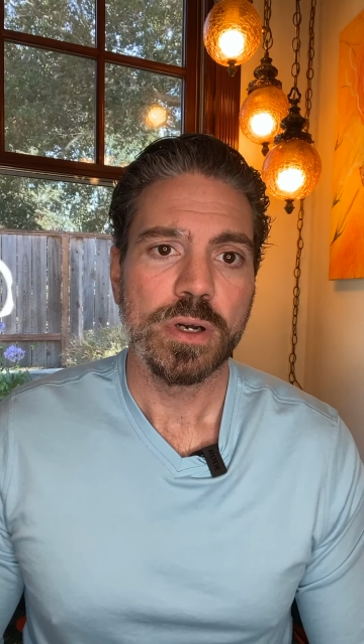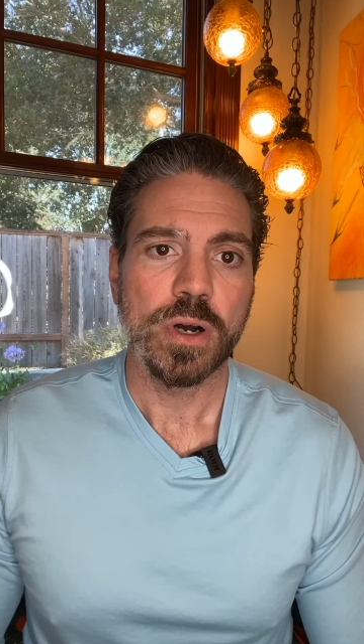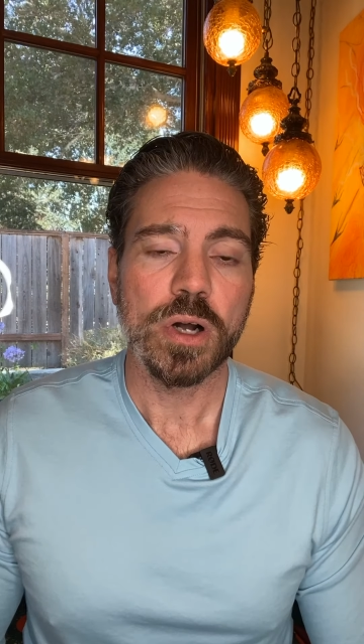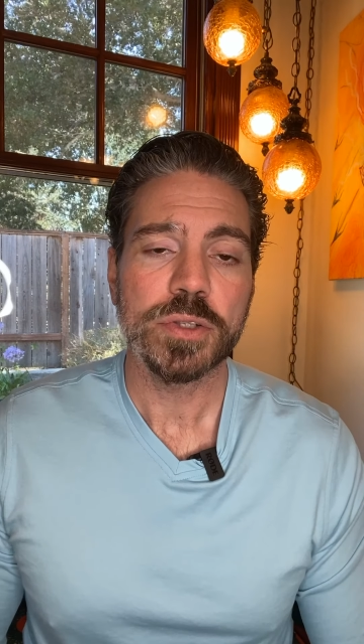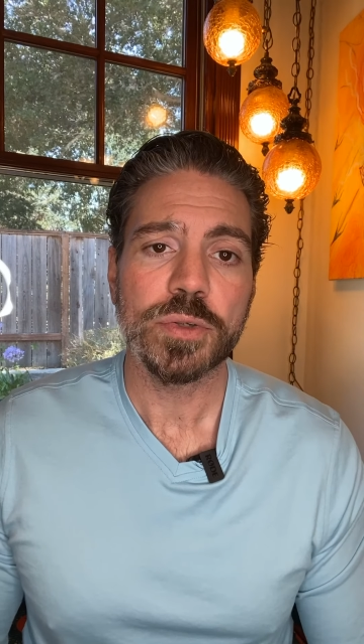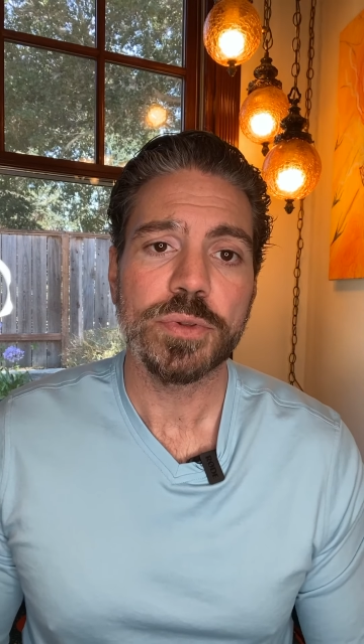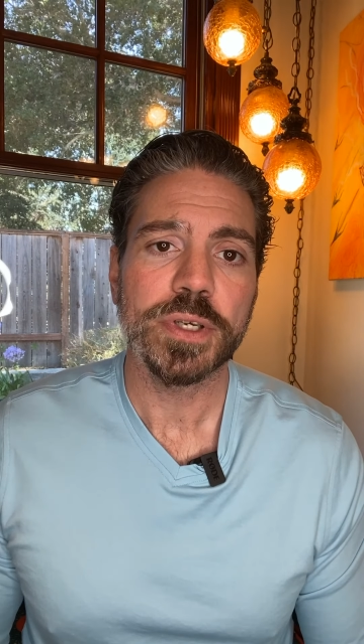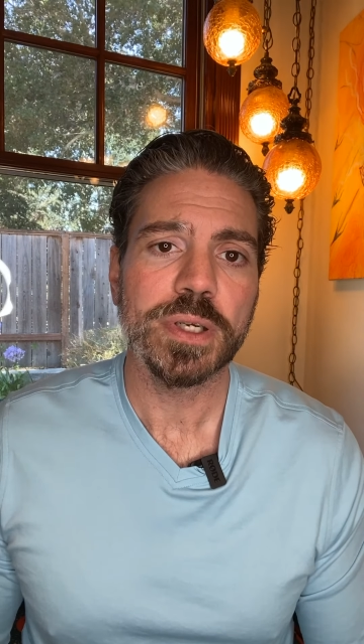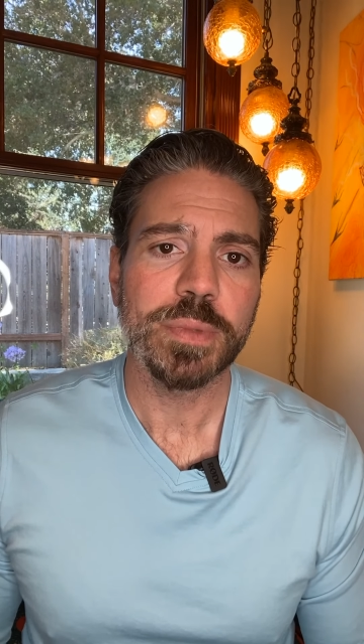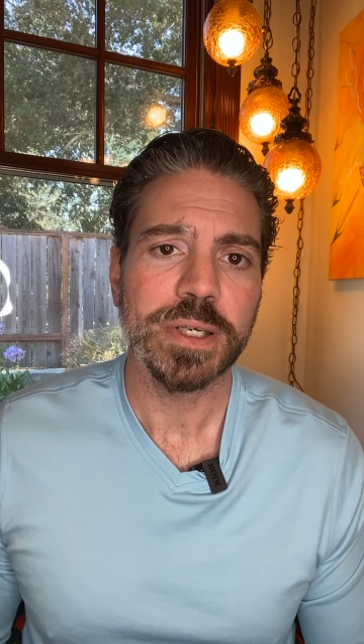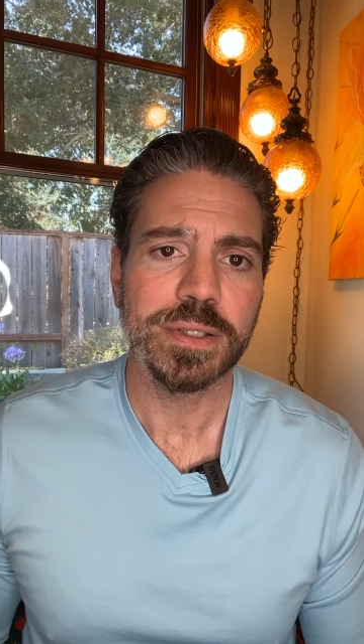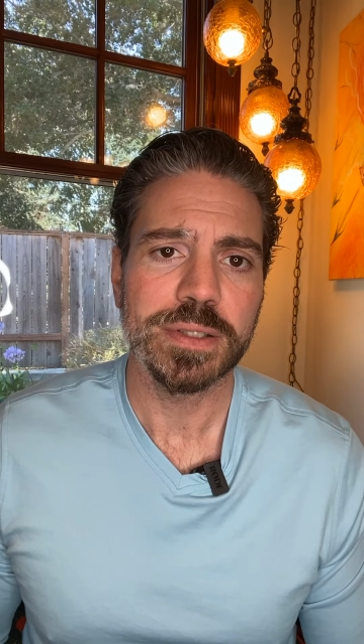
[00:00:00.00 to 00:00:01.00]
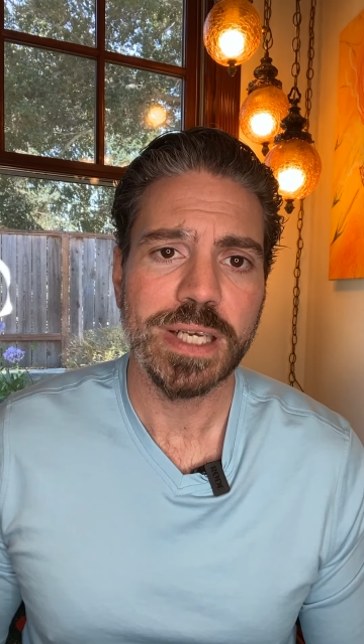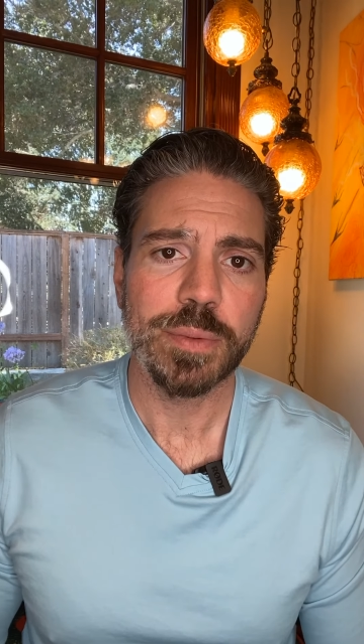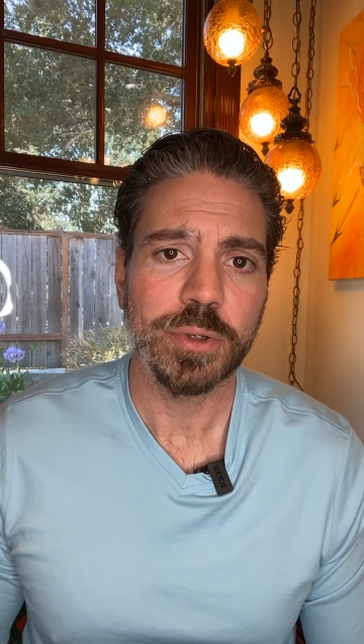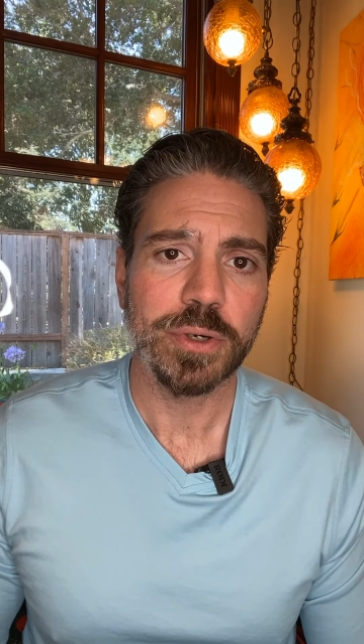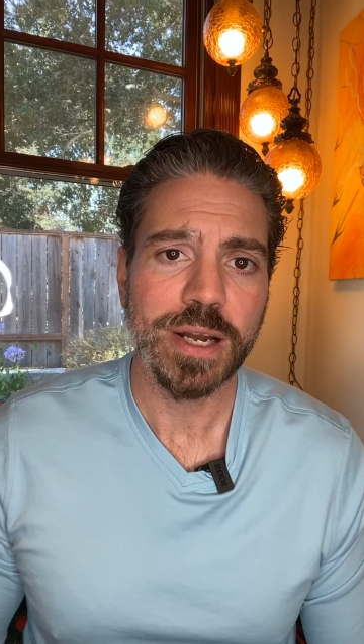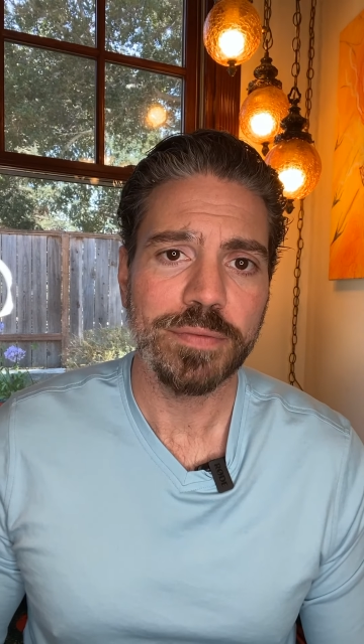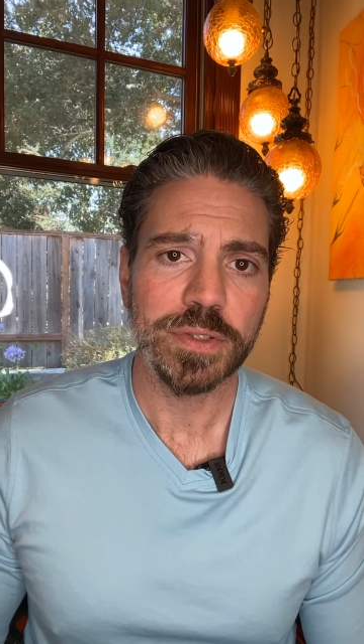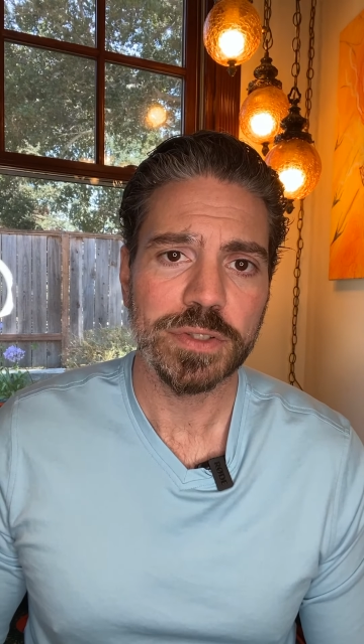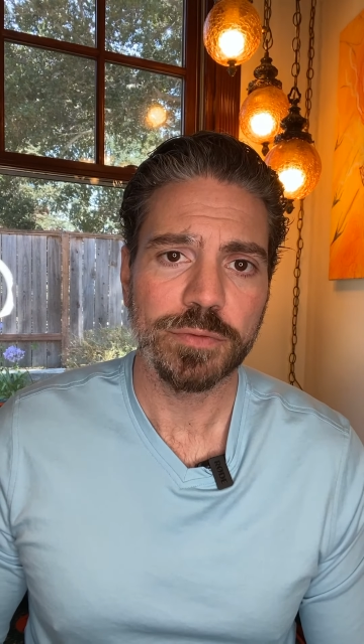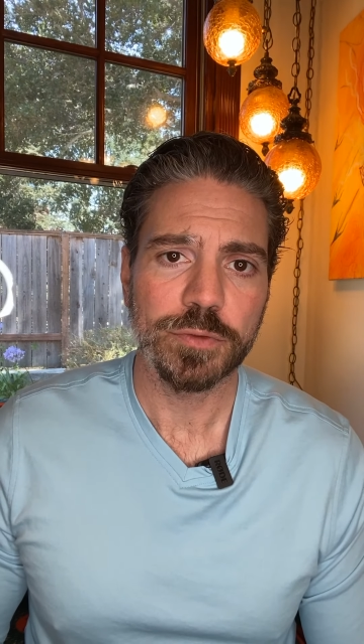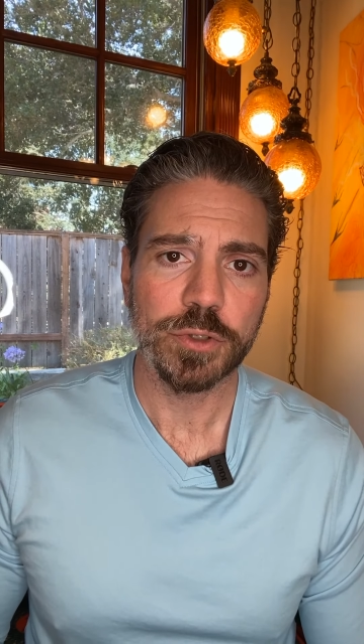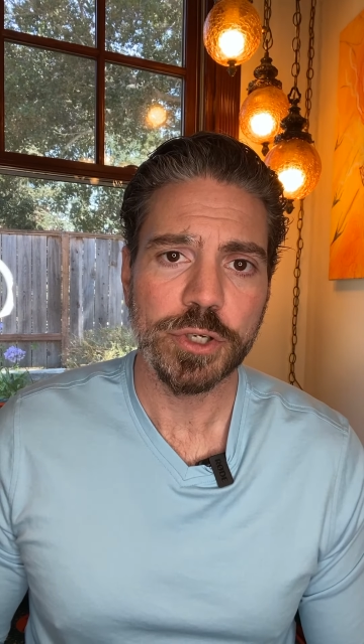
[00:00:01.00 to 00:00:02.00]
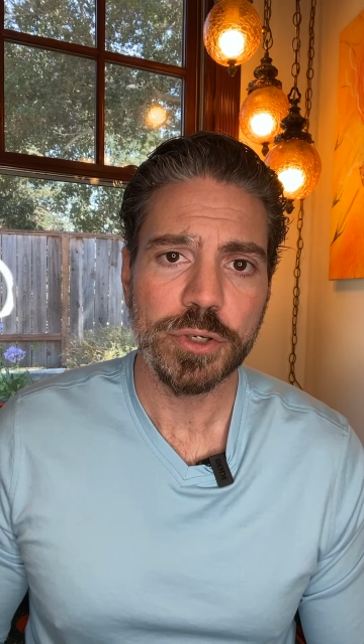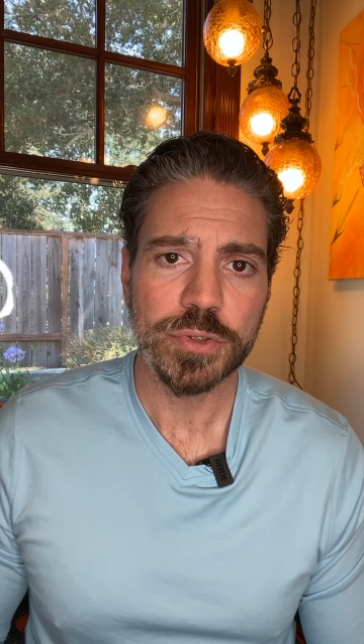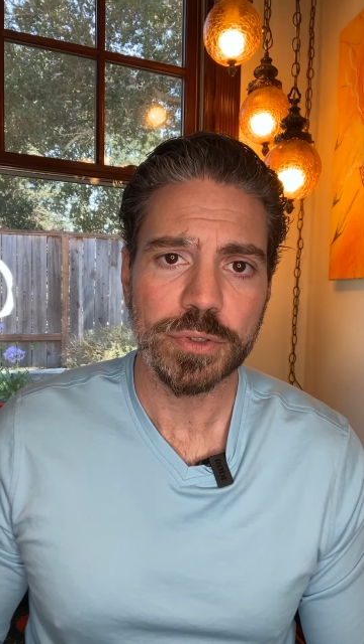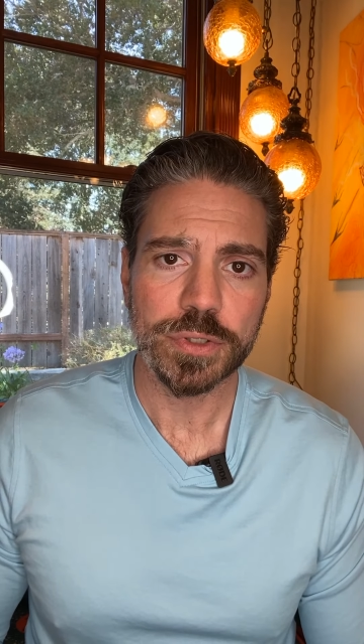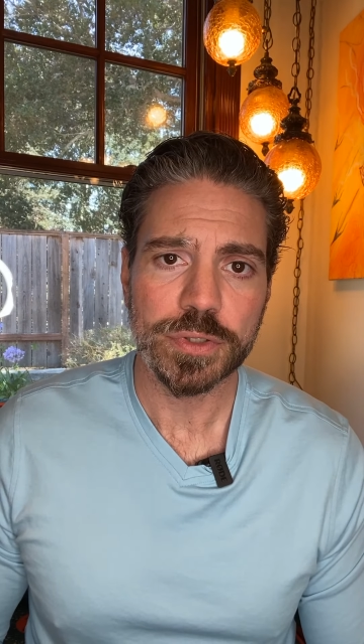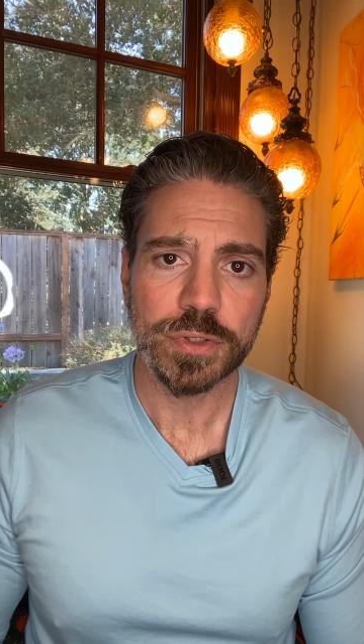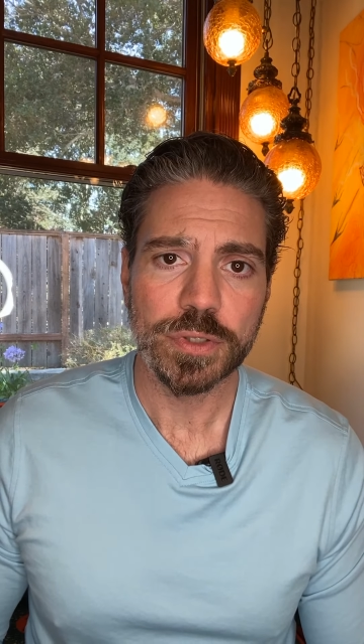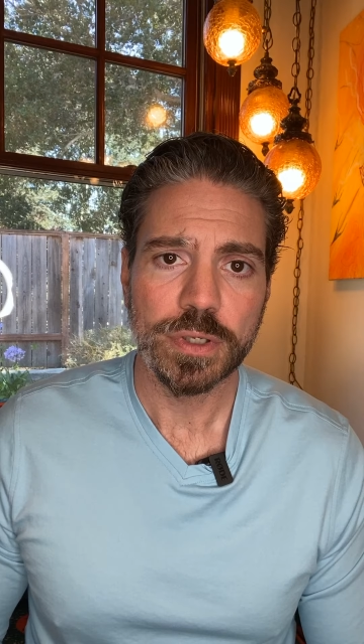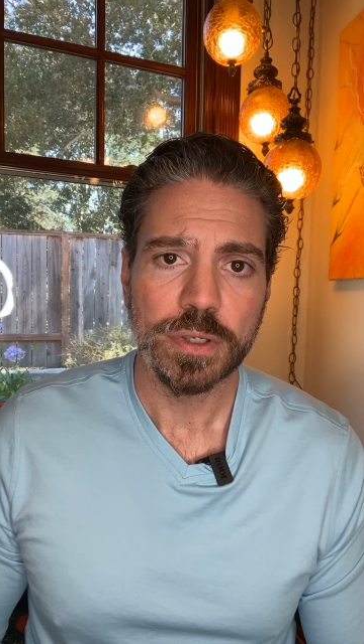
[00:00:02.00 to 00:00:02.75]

Also think about the demographics of your users.